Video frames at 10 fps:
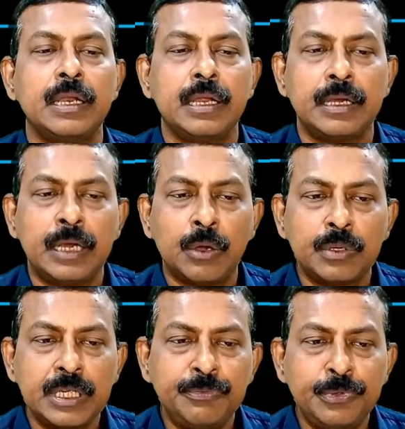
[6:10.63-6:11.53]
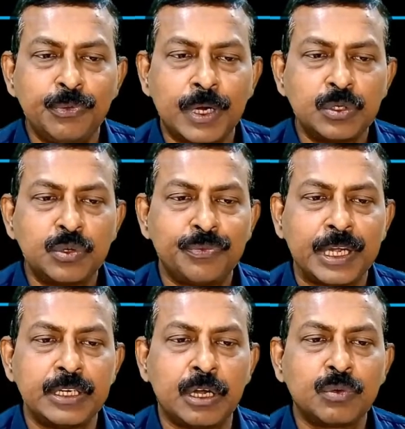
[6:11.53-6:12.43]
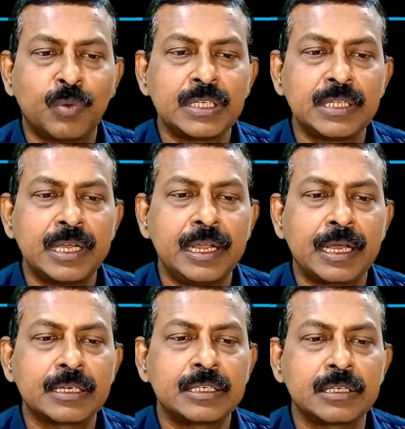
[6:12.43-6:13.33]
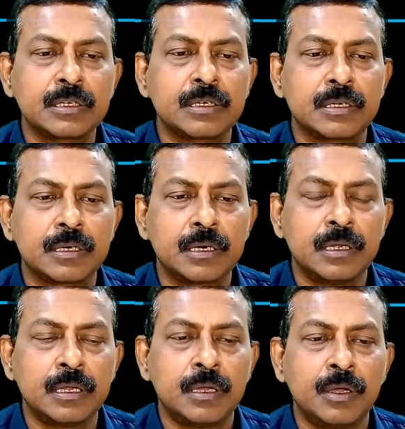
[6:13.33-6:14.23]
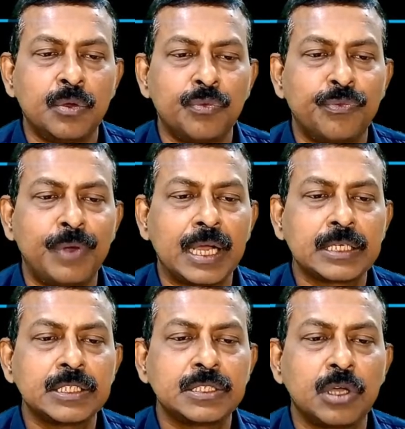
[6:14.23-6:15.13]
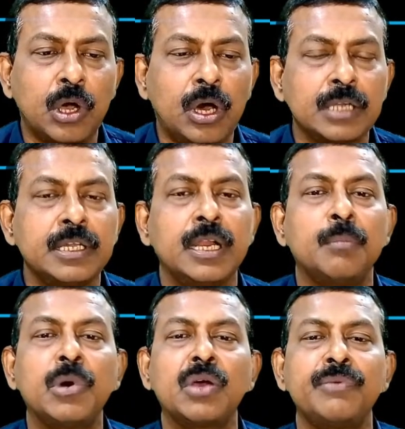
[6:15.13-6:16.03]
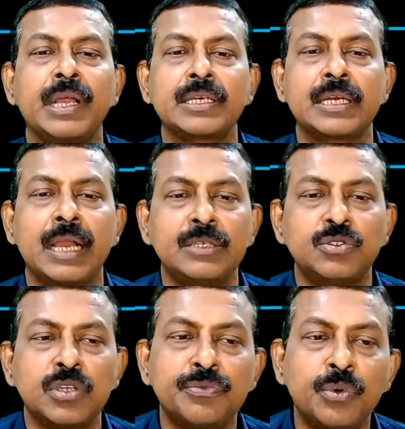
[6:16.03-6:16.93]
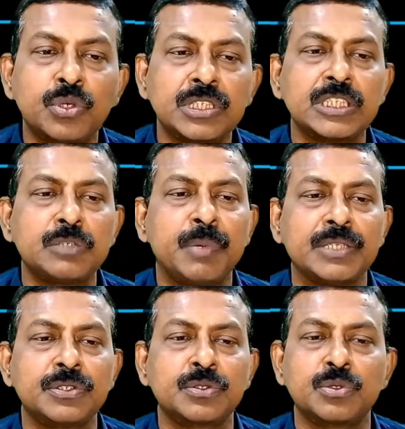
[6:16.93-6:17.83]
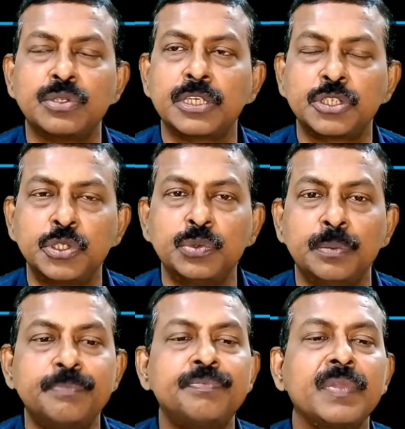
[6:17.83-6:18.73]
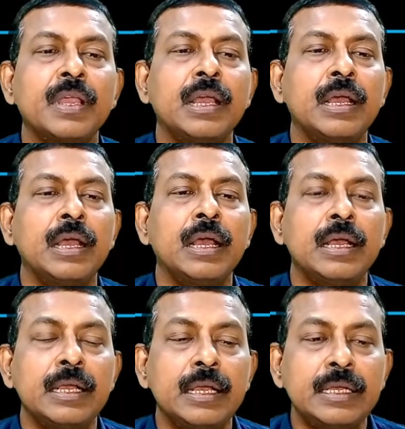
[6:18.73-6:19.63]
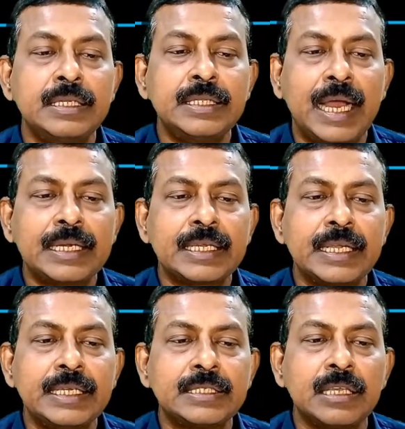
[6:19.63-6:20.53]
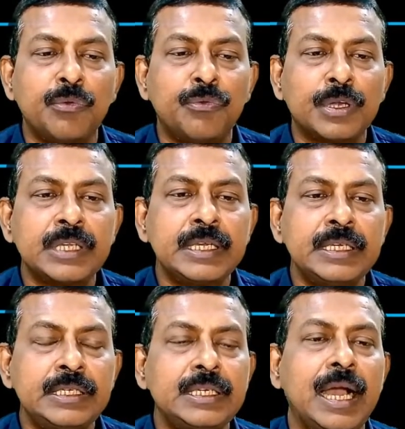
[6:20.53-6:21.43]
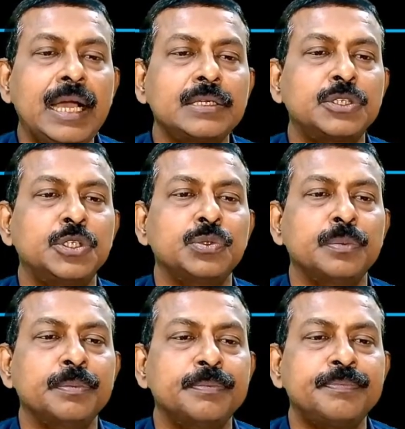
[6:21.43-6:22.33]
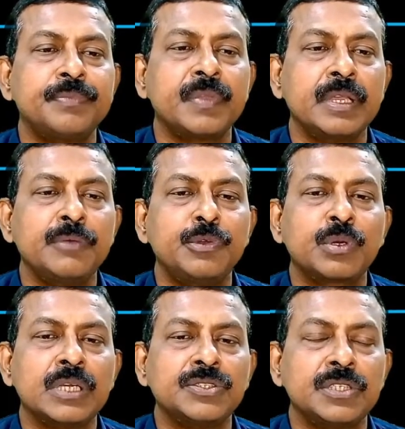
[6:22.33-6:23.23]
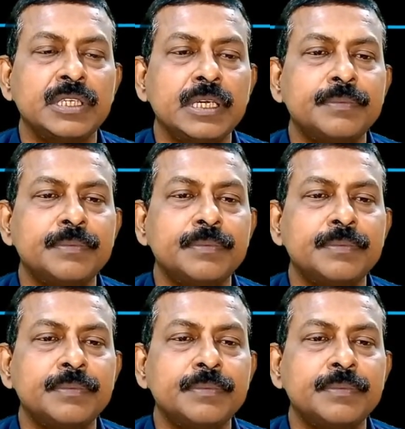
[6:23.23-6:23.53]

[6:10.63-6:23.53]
Now, if you want to find out what is the electric flux or the number of electric lines of forces passing through the cube, in that case, for the entire cube, if you consider,